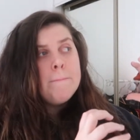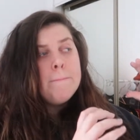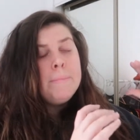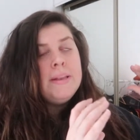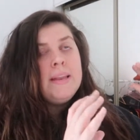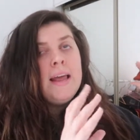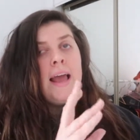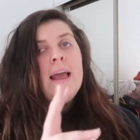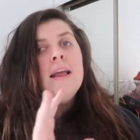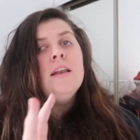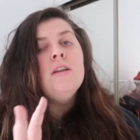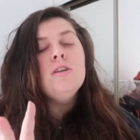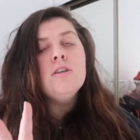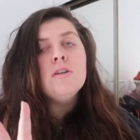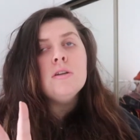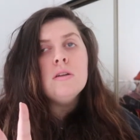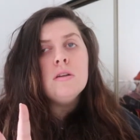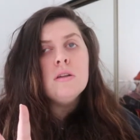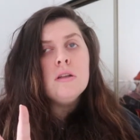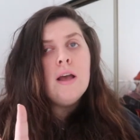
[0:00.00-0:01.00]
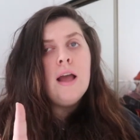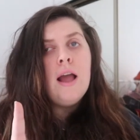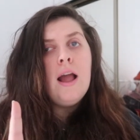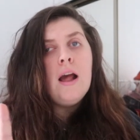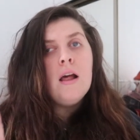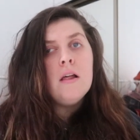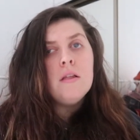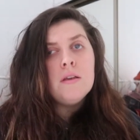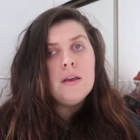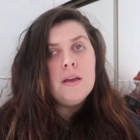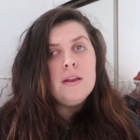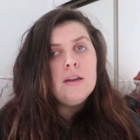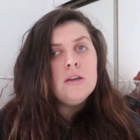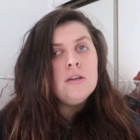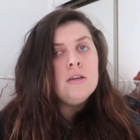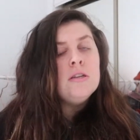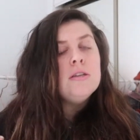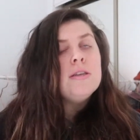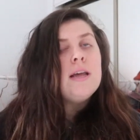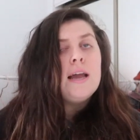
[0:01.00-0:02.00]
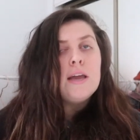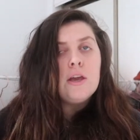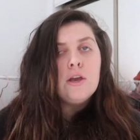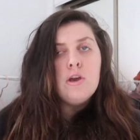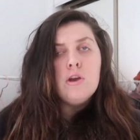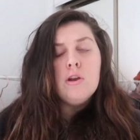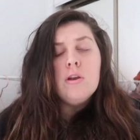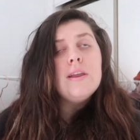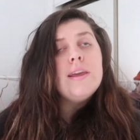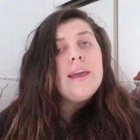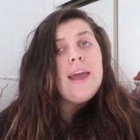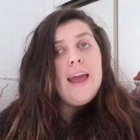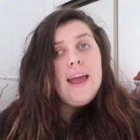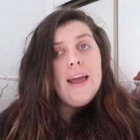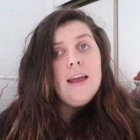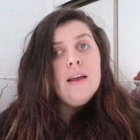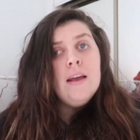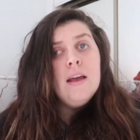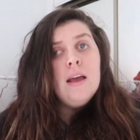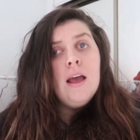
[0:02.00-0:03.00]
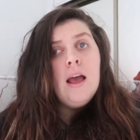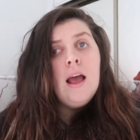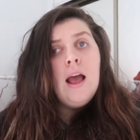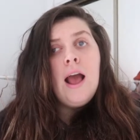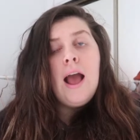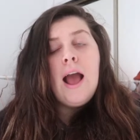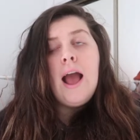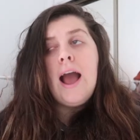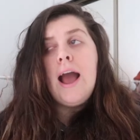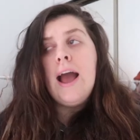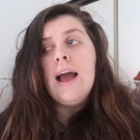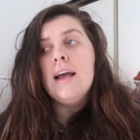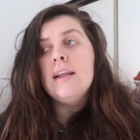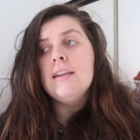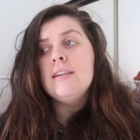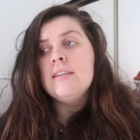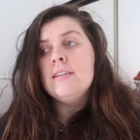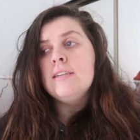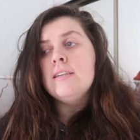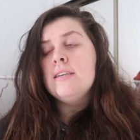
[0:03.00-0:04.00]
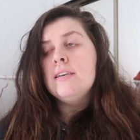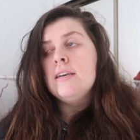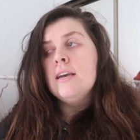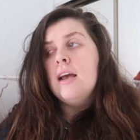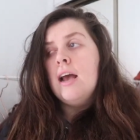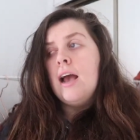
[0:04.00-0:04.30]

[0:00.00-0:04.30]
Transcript: potential health conditions that i could get and